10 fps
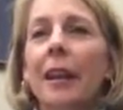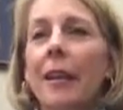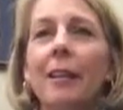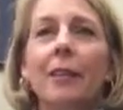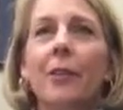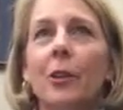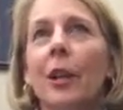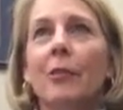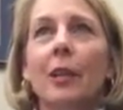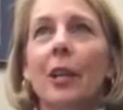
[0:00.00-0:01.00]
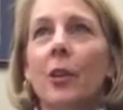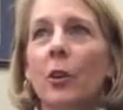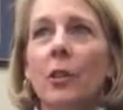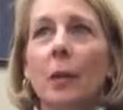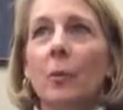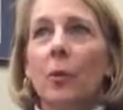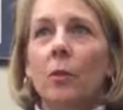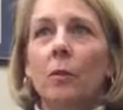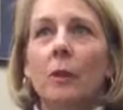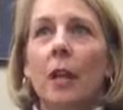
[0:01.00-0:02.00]
I can give you kind of another
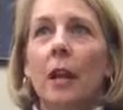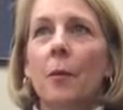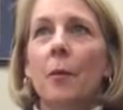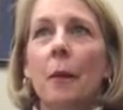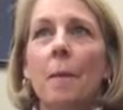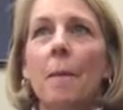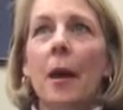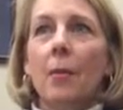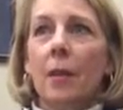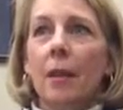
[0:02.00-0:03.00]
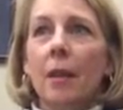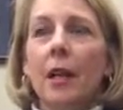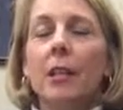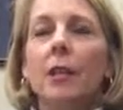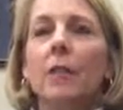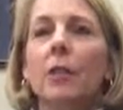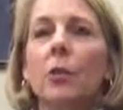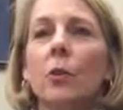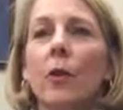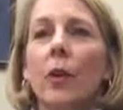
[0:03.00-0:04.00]
example. So, met with an elected
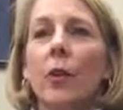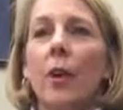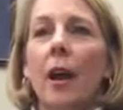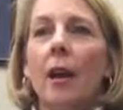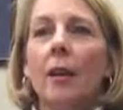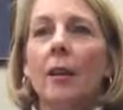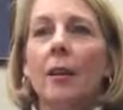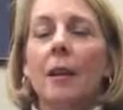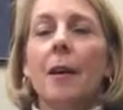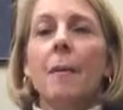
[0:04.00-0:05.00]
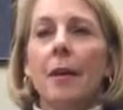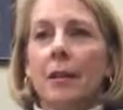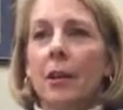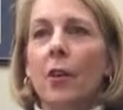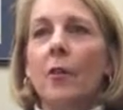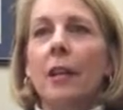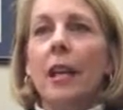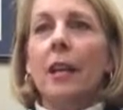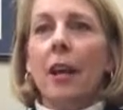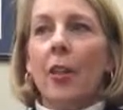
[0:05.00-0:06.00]
official the other day, myself and
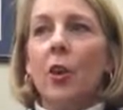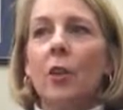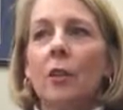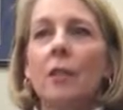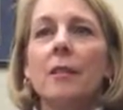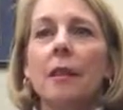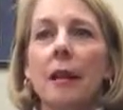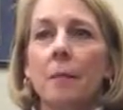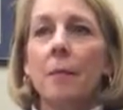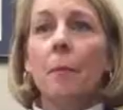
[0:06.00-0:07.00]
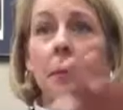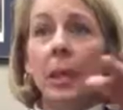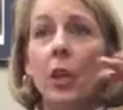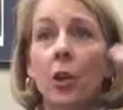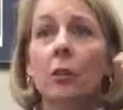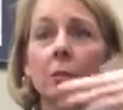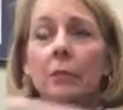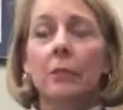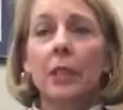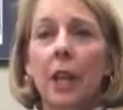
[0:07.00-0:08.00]
another same peer.
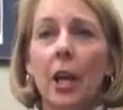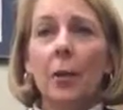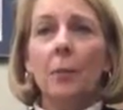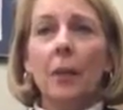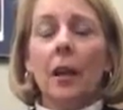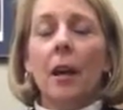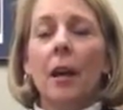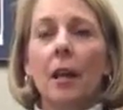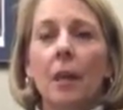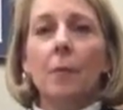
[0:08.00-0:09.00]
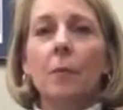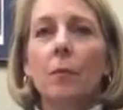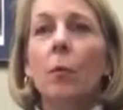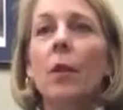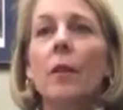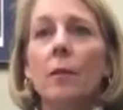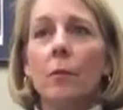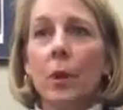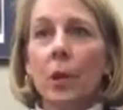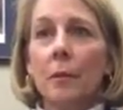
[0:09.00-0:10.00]
We're in the
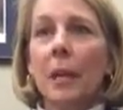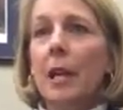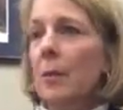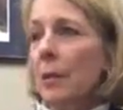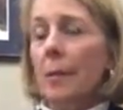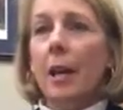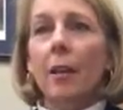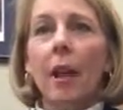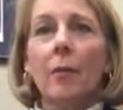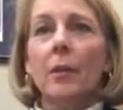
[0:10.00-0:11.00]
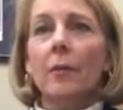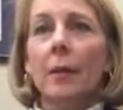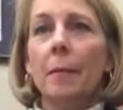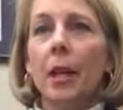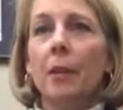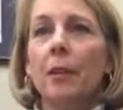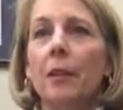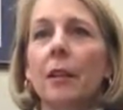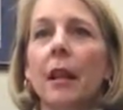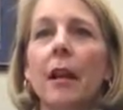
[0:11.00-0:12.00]
room. He was male, I was female.
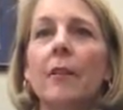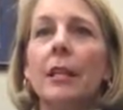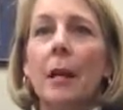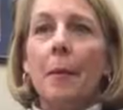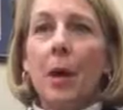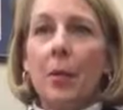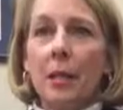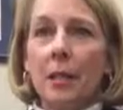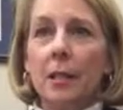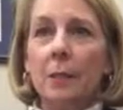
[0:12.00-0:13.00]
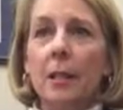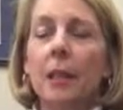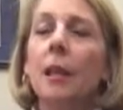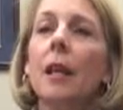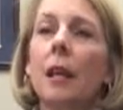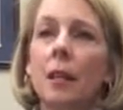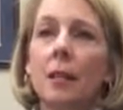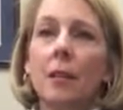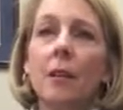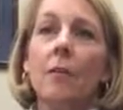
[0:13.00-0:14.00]
Every time I went to speak, the
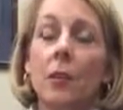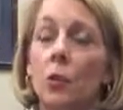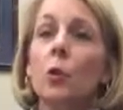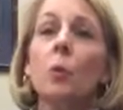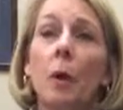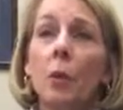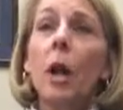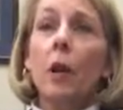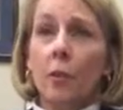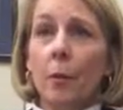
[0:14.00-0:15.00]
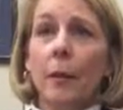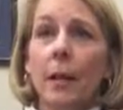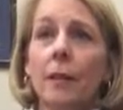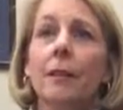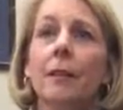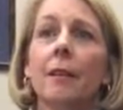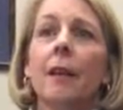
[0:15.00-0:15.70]
elected official spoke over me.